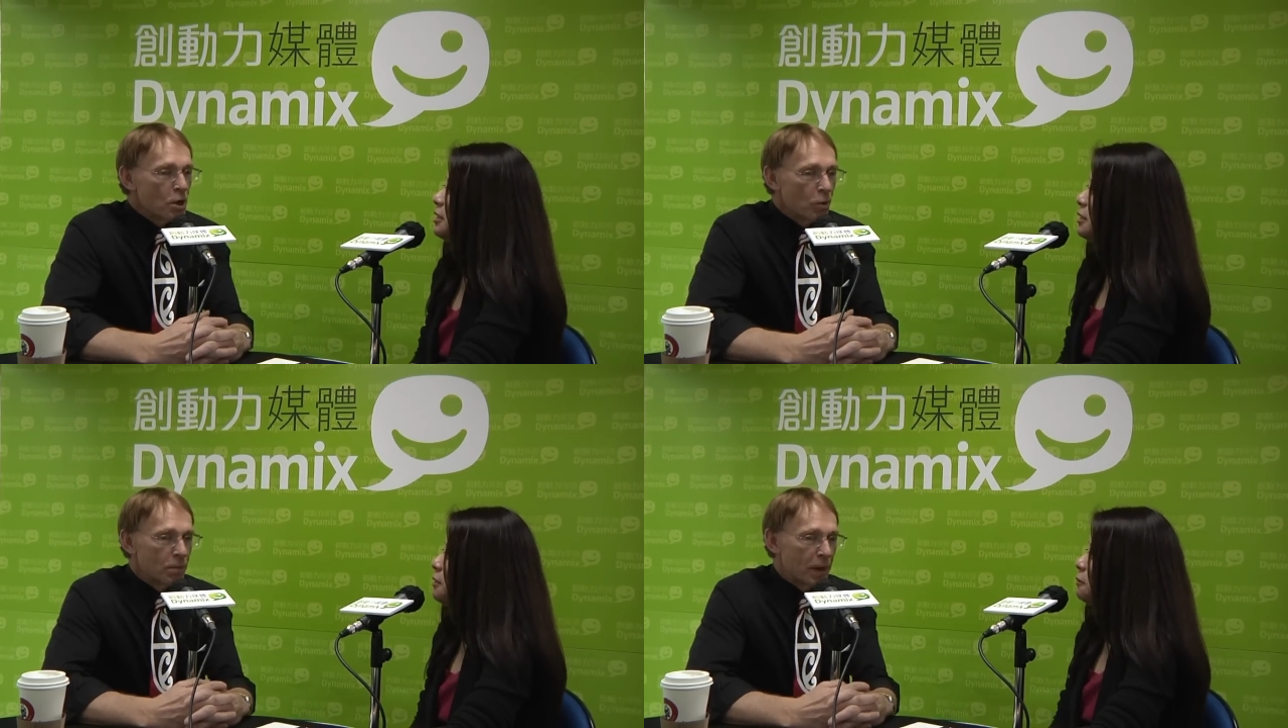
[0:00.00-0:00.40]

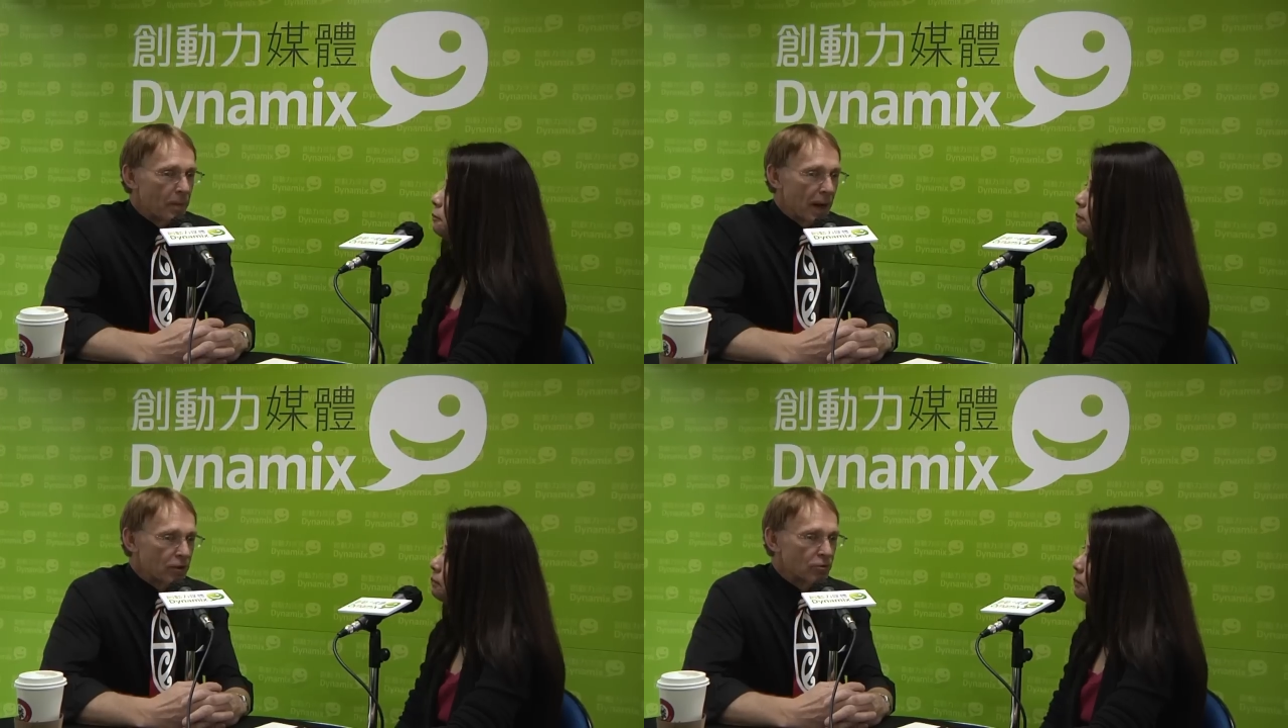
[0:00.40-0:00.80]
Well, my
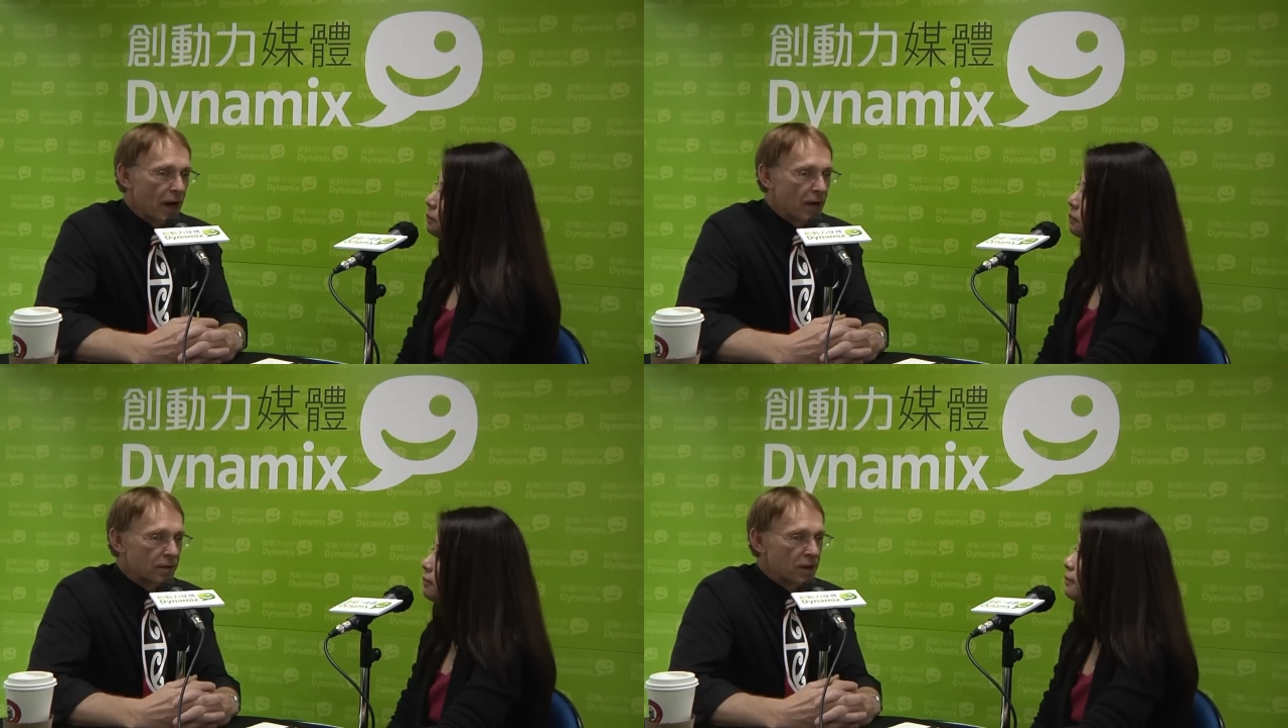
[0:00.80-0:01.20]

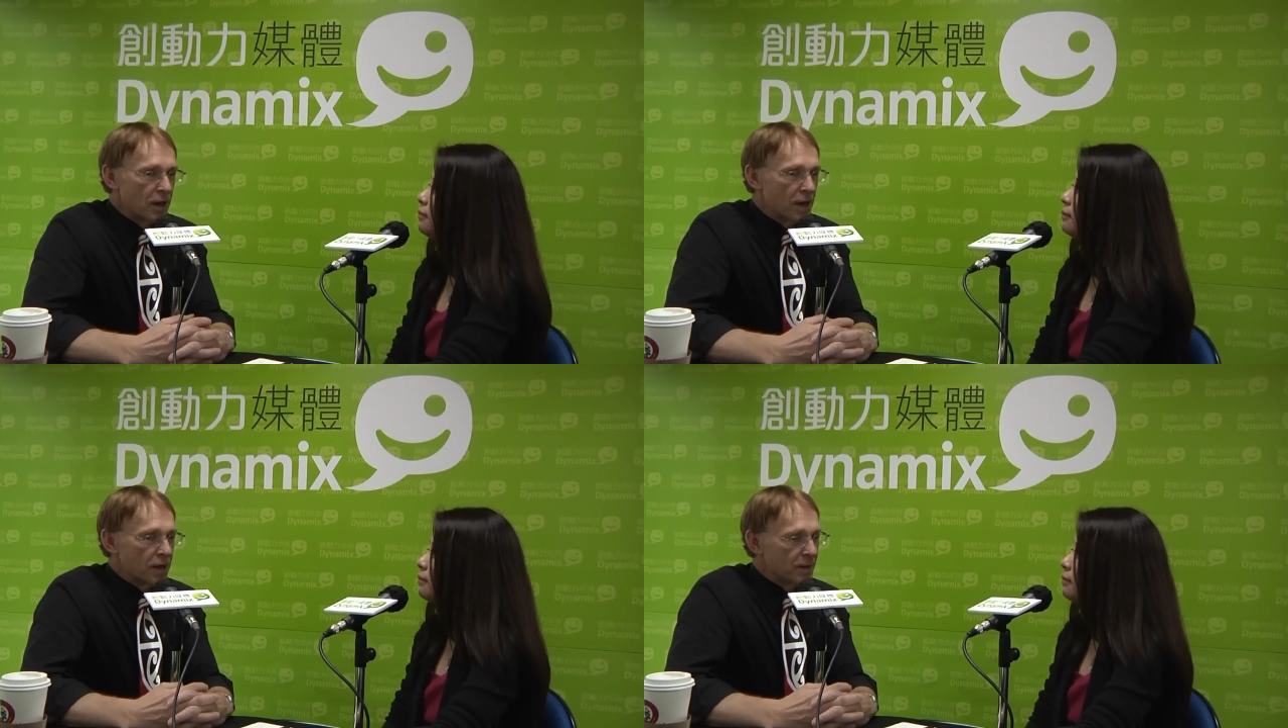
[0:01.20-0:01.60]
background
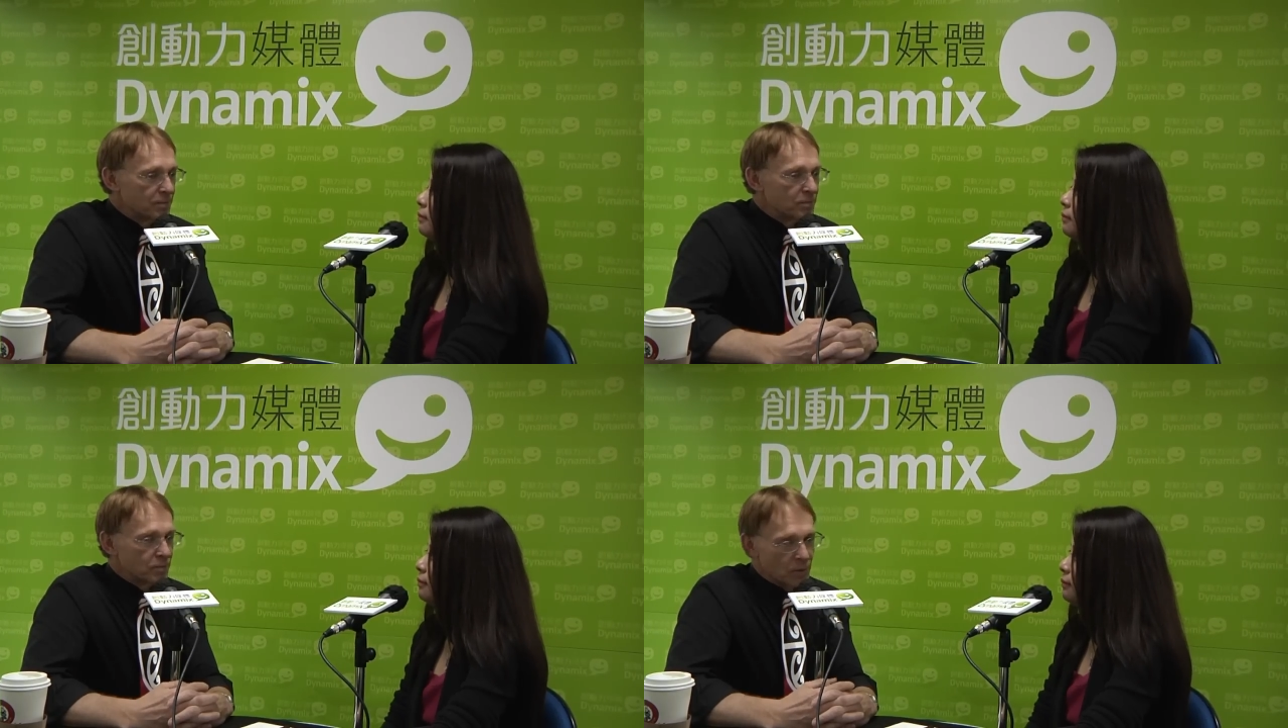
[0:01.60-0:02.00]

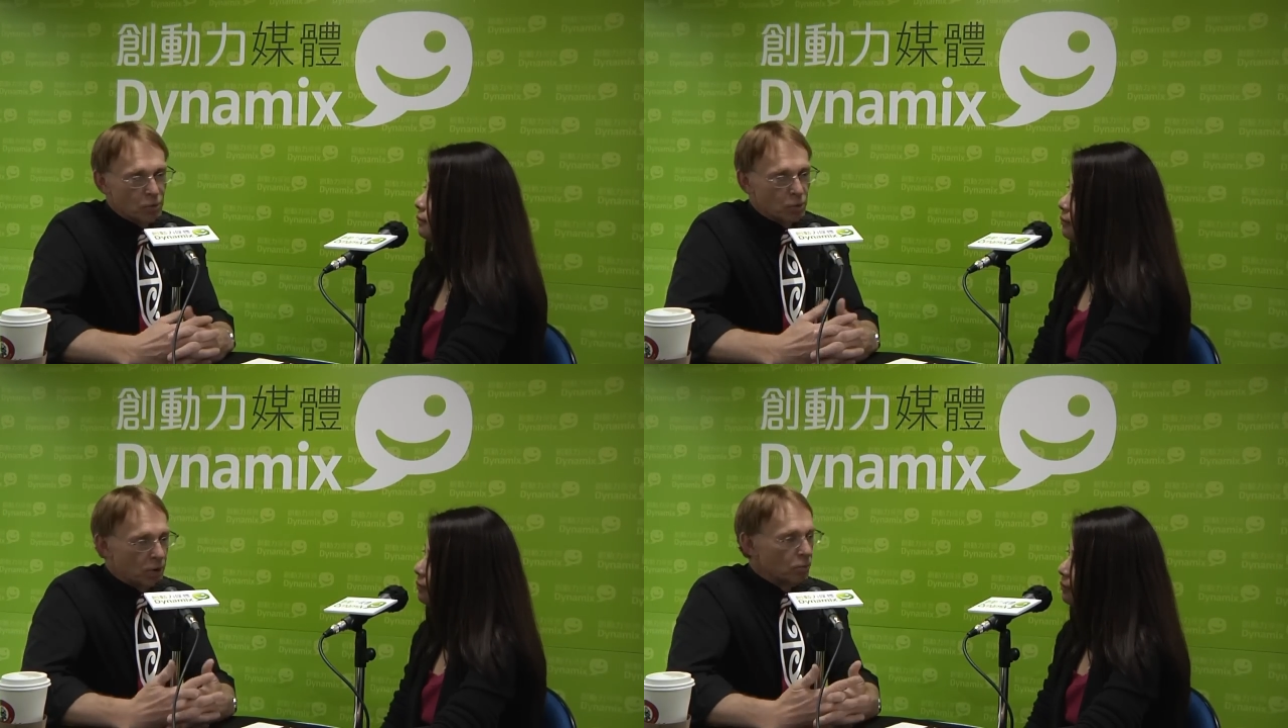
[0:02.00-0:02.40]

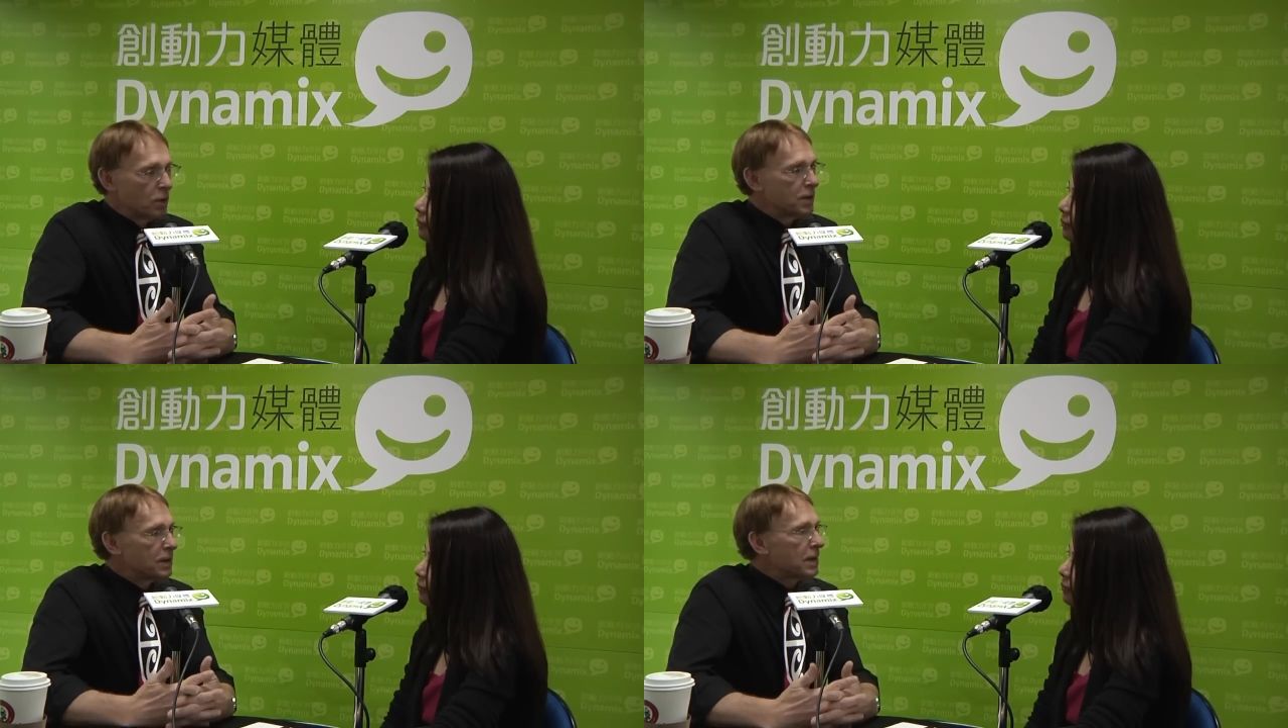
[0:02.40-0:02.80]

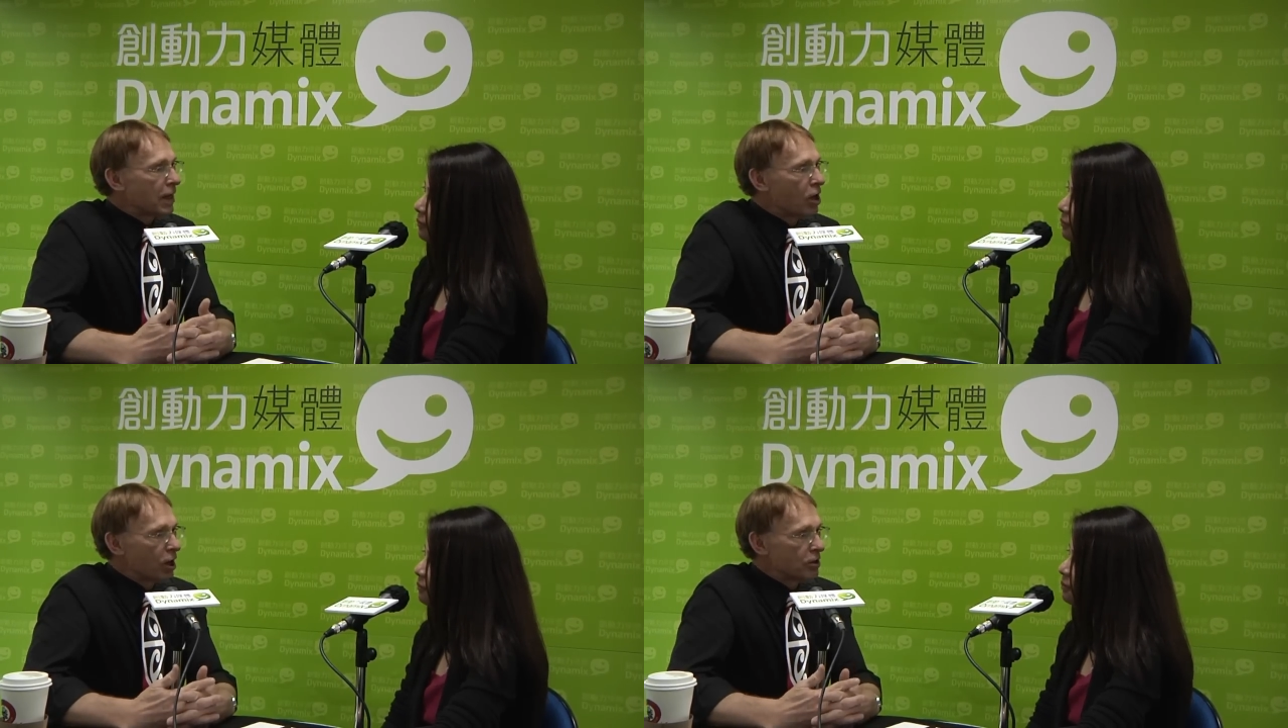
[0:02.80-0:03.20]
was in
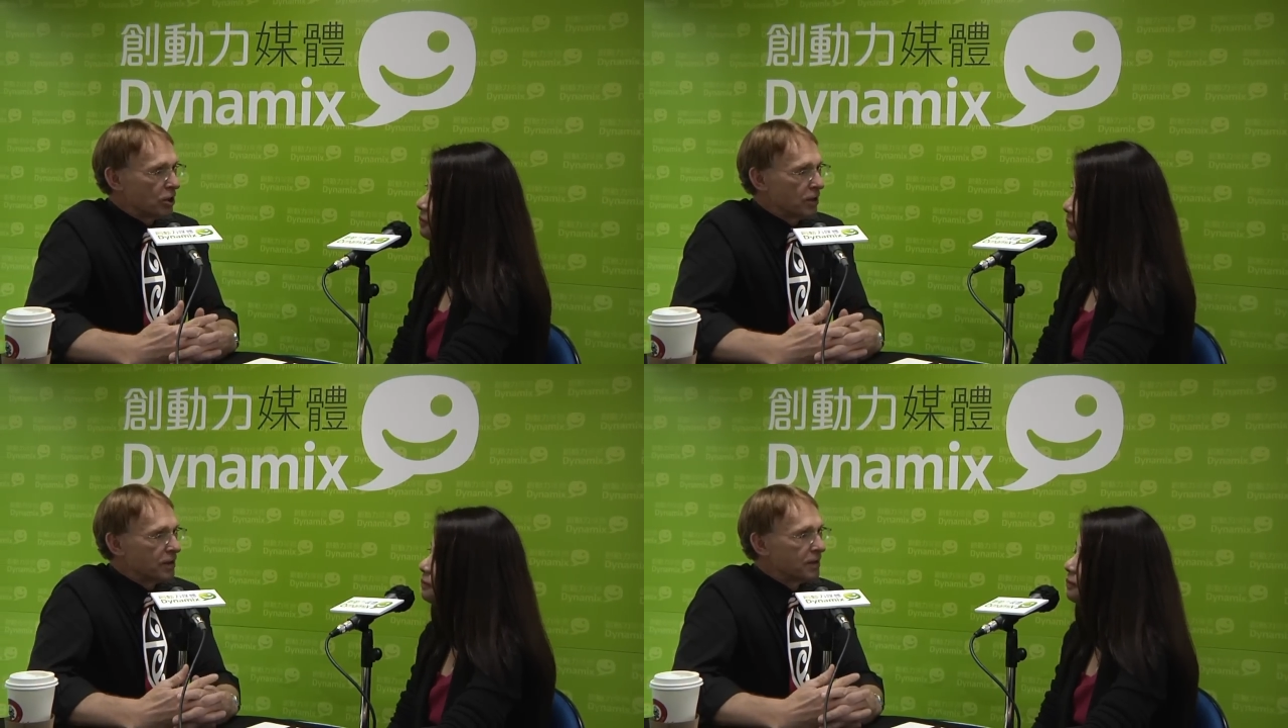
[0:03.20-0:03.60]
psychology.